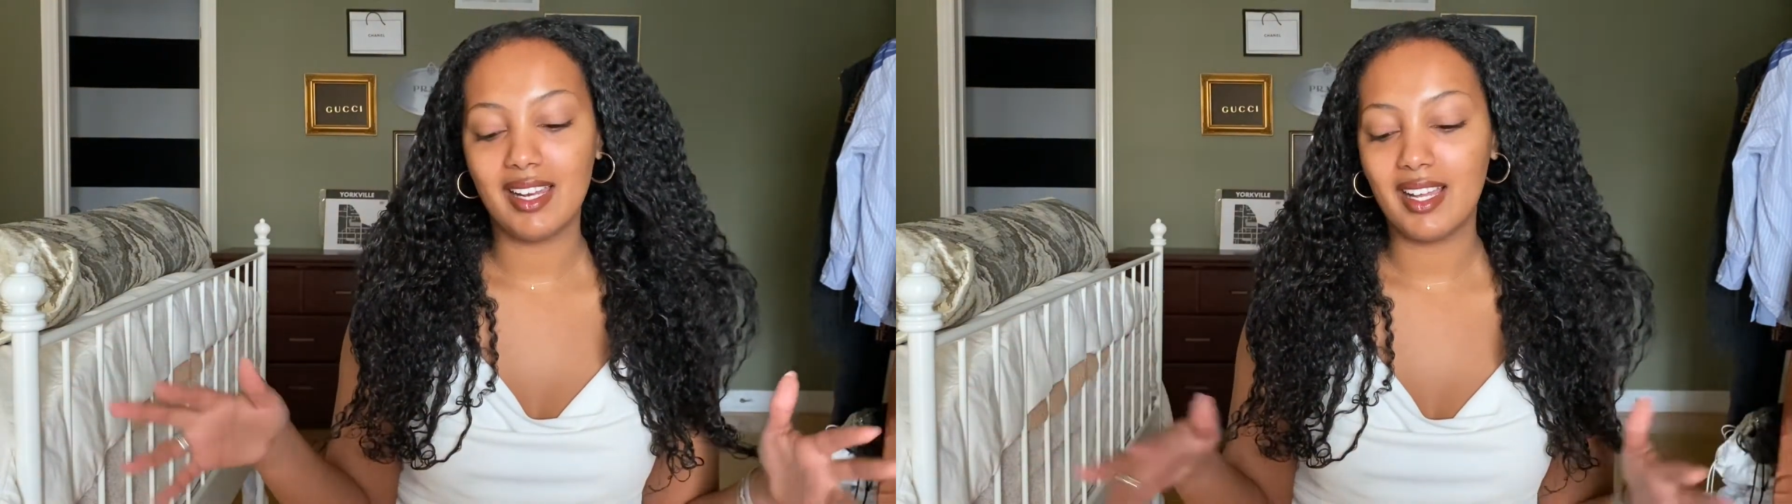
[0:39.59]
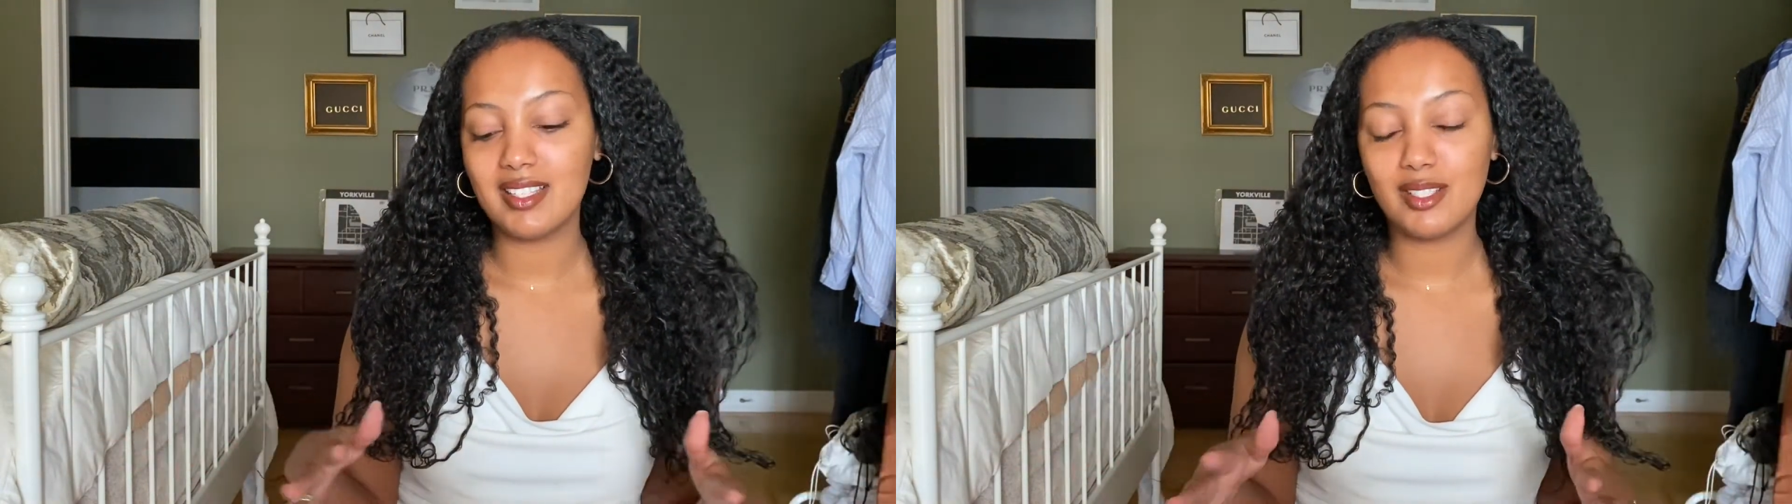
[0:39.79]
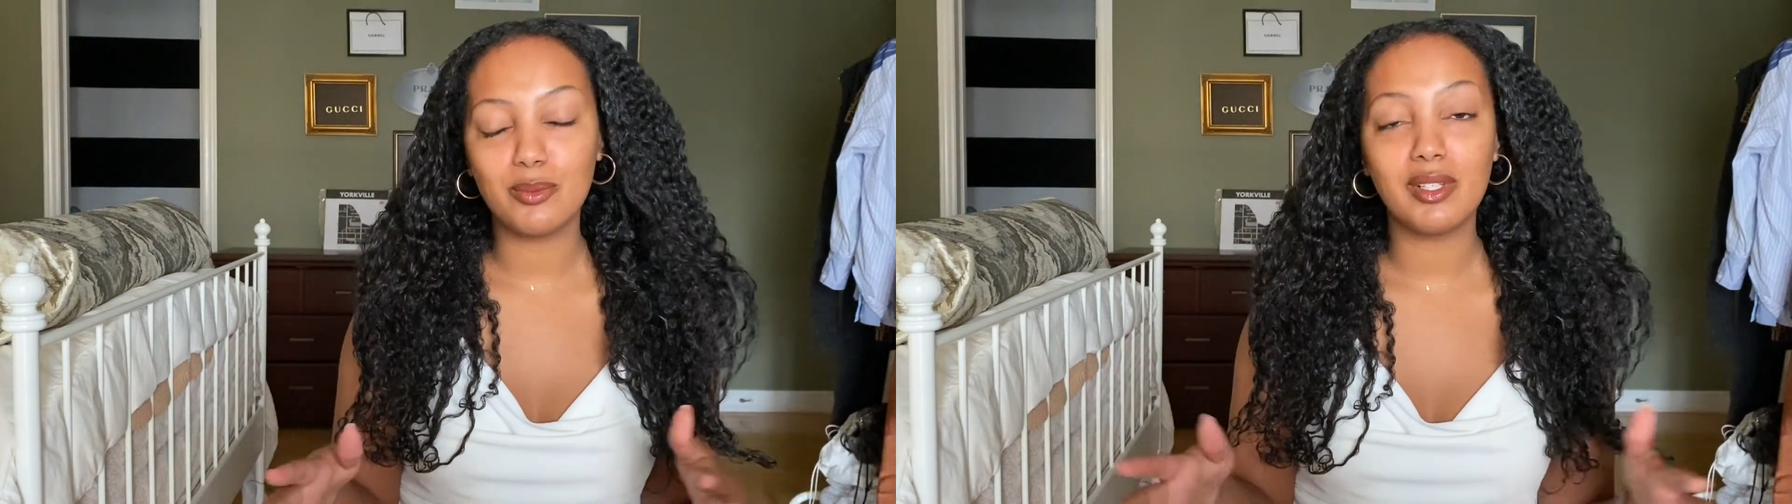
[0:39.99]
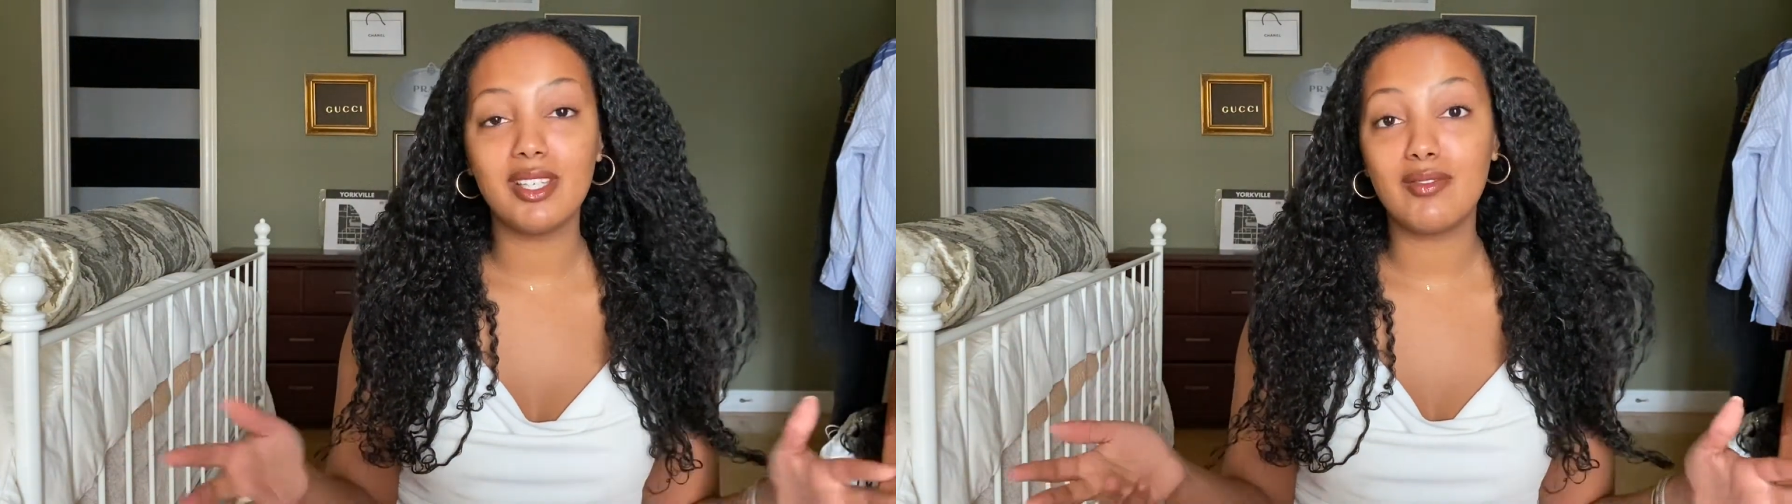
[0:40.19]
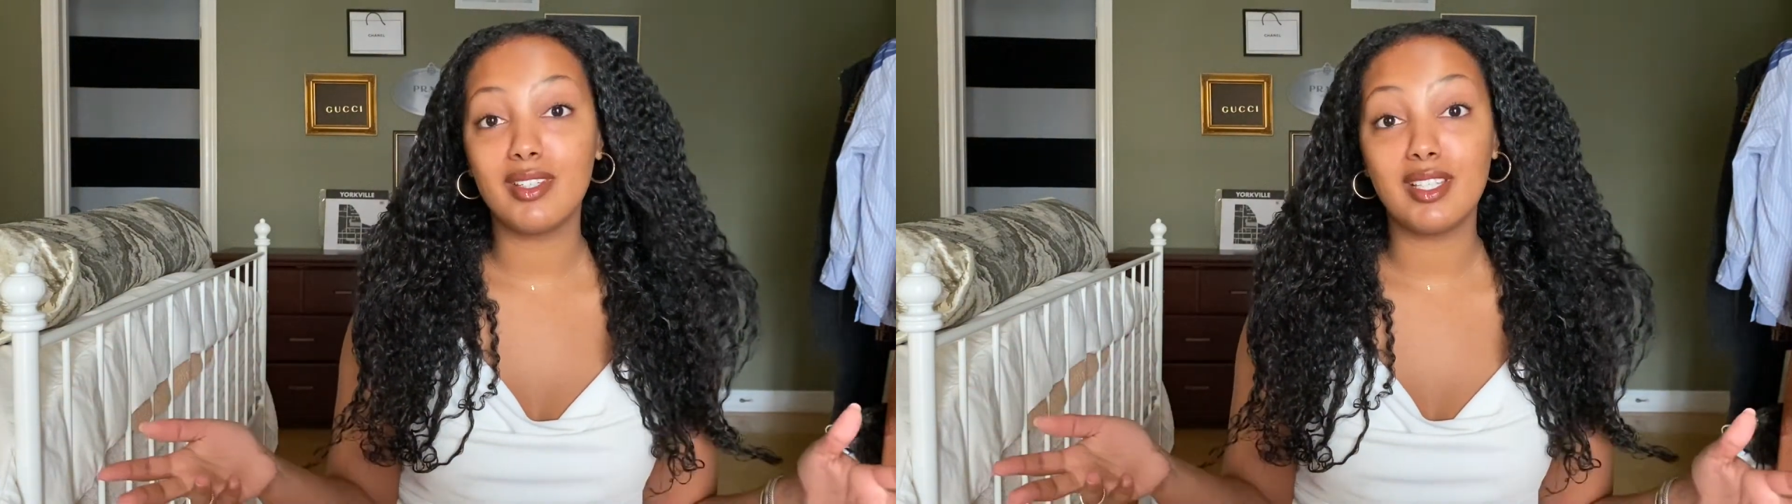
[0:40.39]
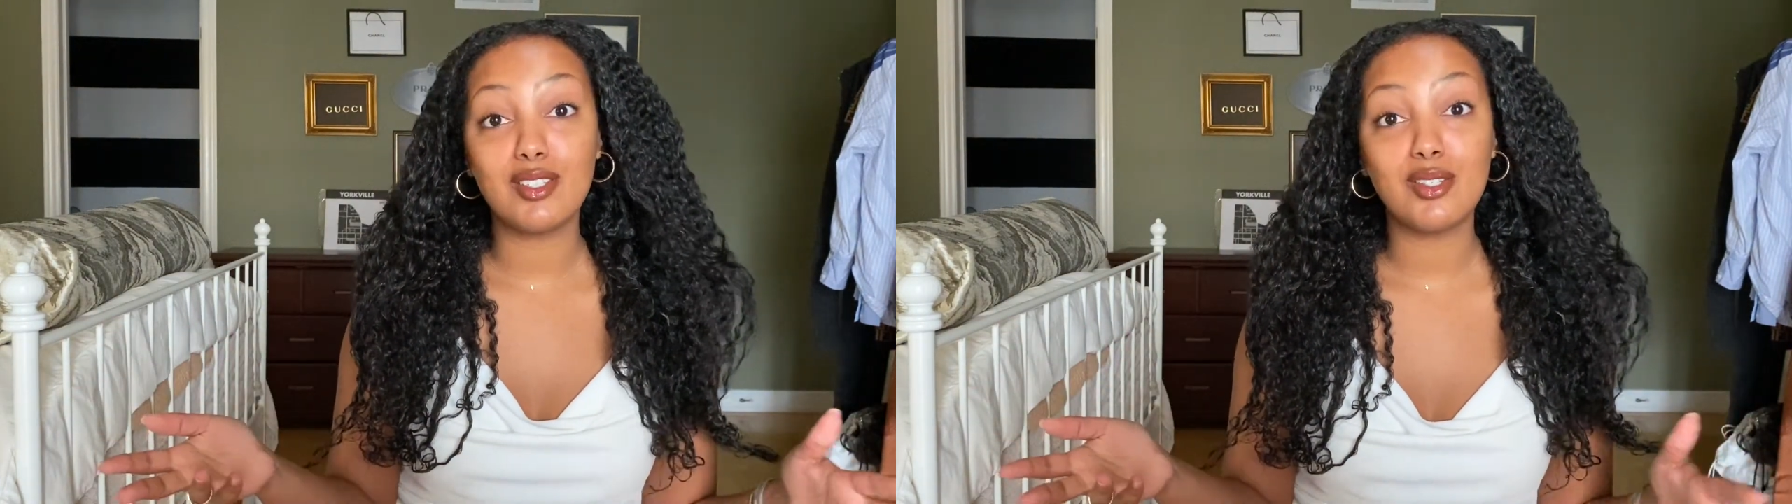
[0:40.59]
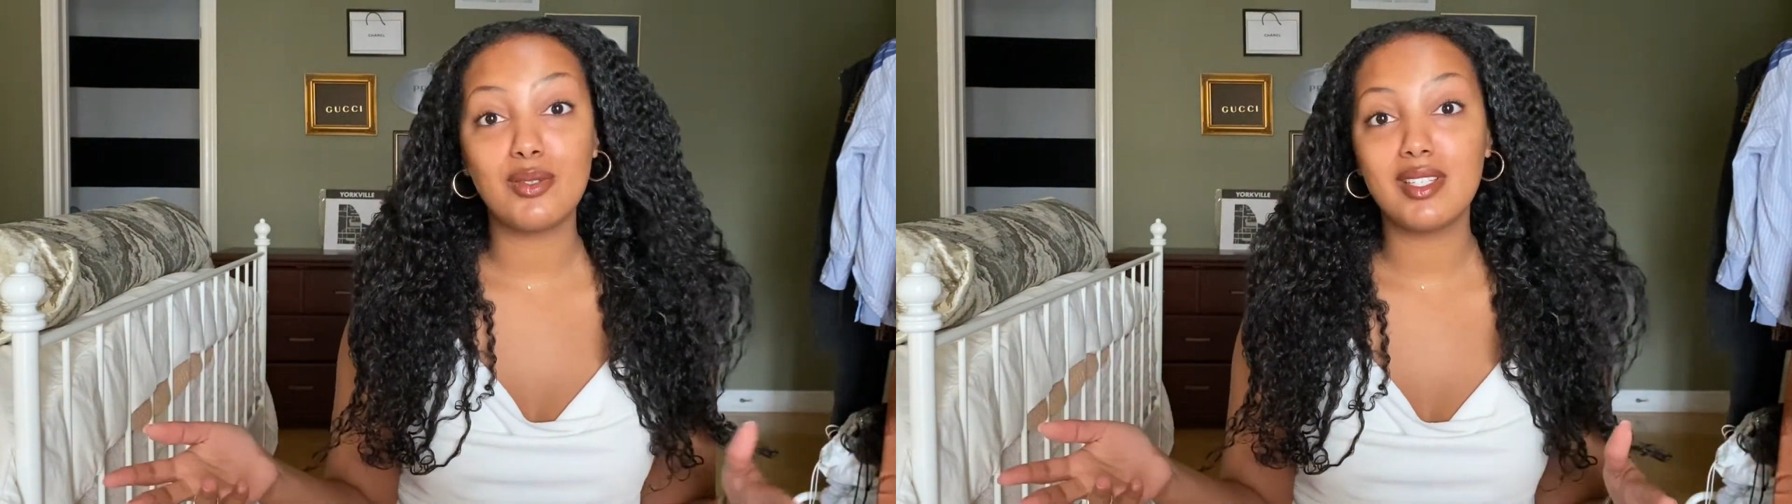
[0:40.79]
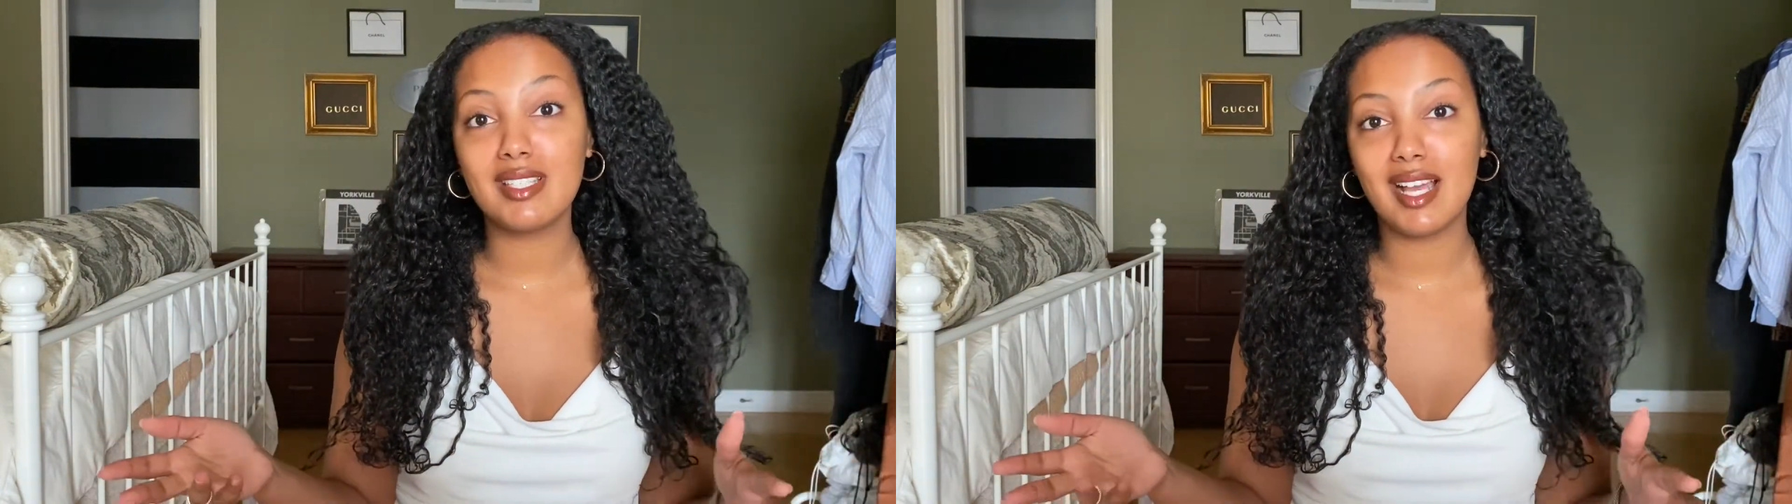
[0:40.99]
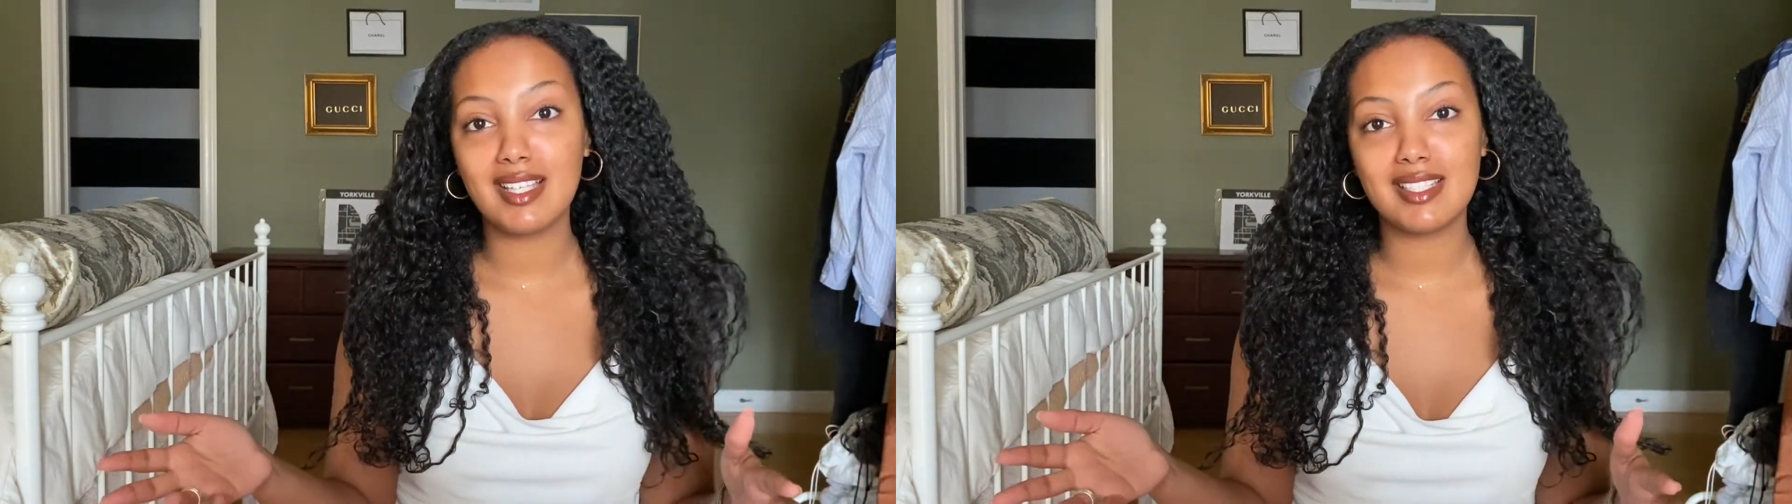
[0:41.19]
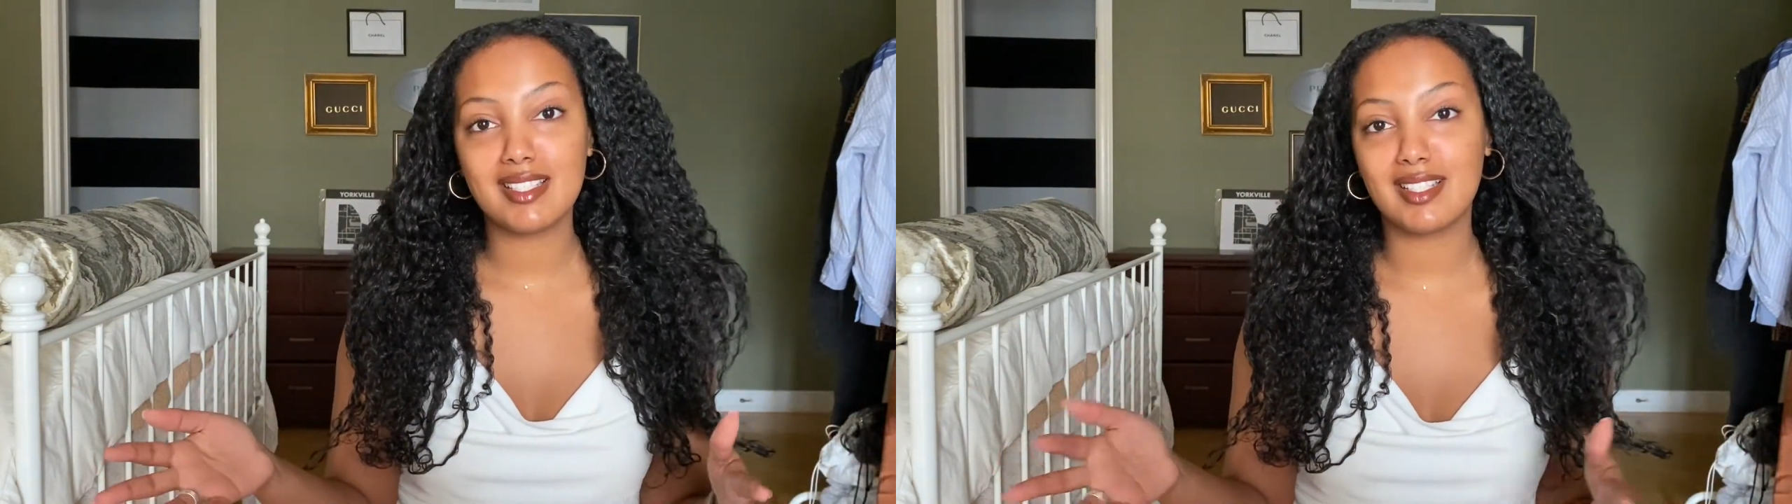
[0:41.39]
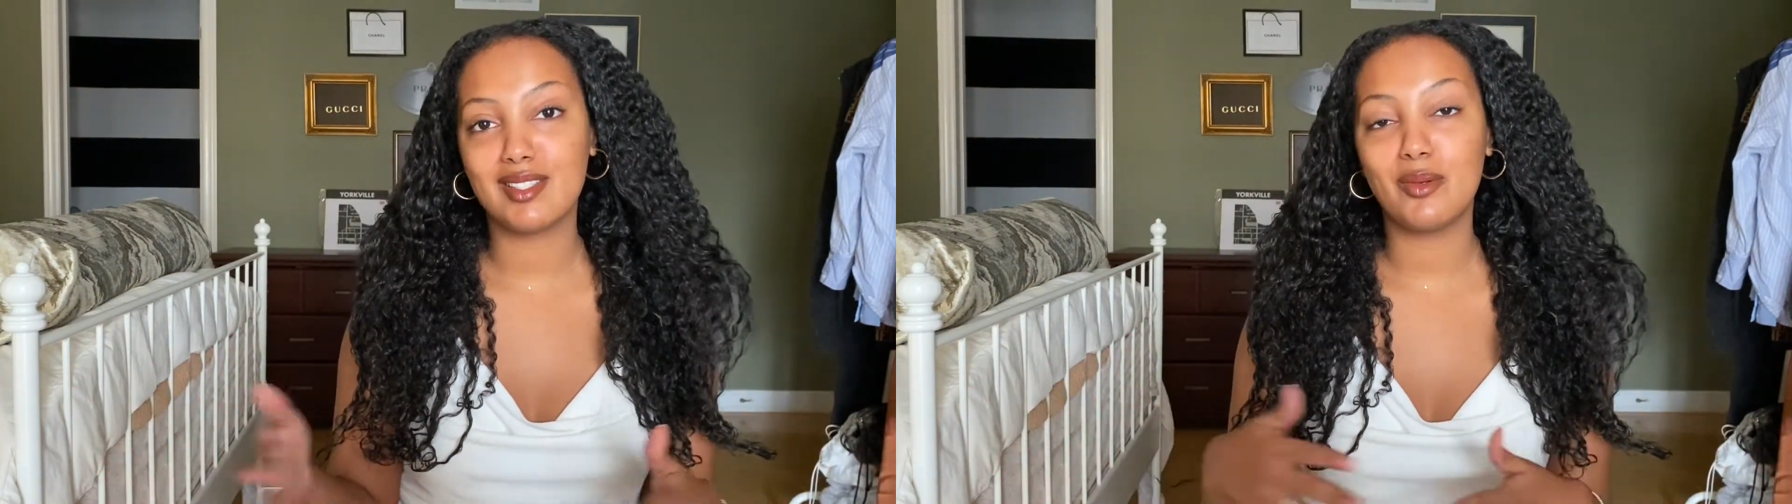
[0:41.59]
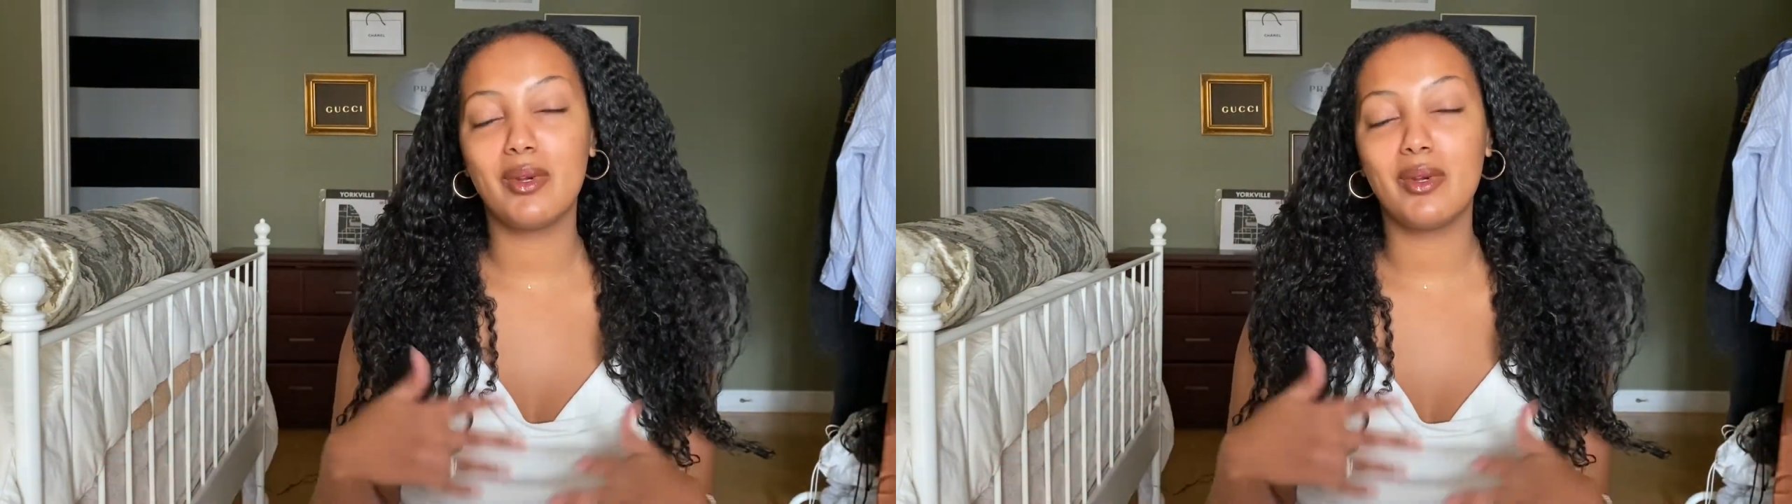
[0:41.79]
I didn't really even need to do the tests because the way